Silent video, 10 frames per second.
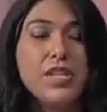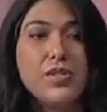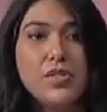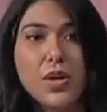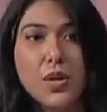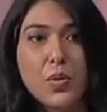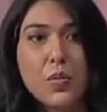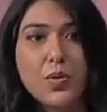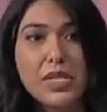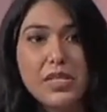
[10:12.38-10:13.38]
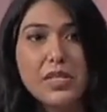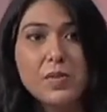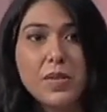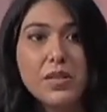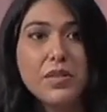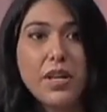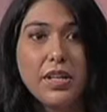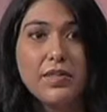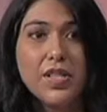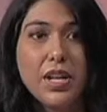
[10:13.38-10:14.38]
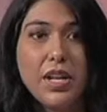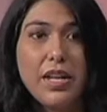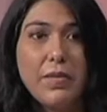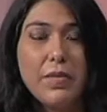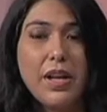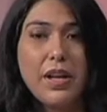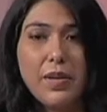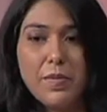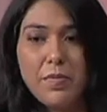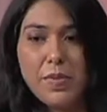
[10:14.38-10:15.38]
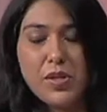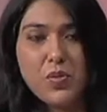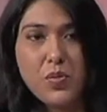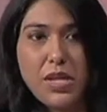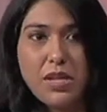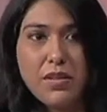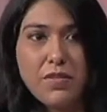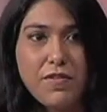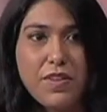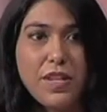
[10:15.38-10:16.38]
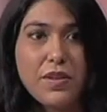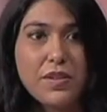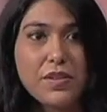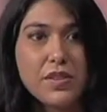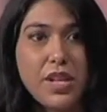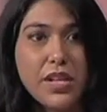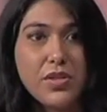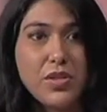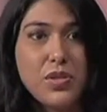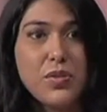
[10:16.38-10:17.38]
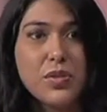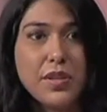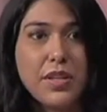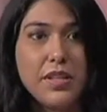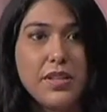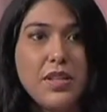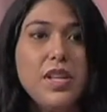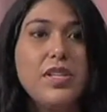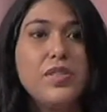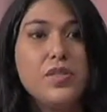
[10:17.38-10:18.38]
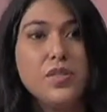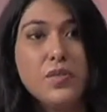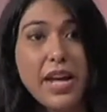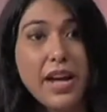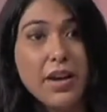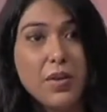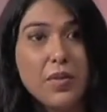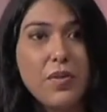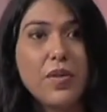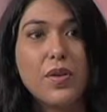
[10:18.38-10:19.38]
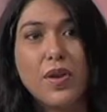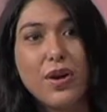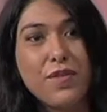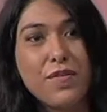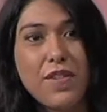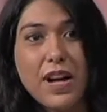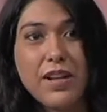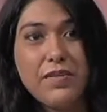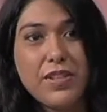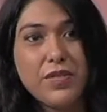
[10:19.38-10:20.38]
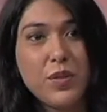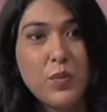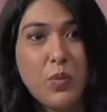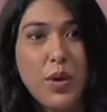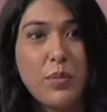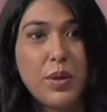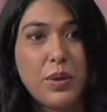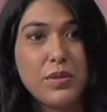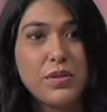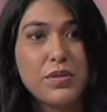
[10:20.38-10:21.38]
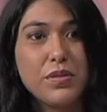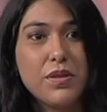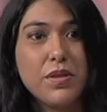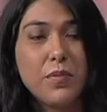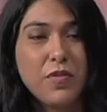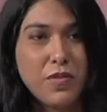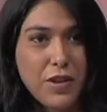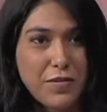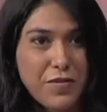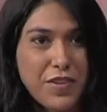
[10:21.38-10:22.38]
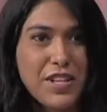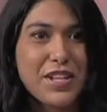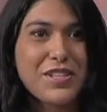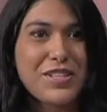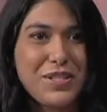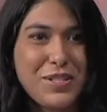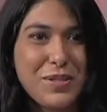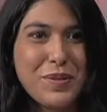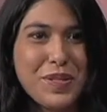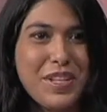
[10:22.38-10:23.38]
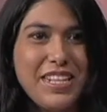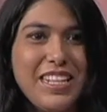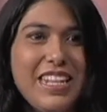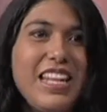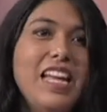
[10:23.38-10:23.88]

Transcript: So we did spend a lot of time um, between Phoenix and Tucson. So now there are five different pueblos from Phoenix to Tucson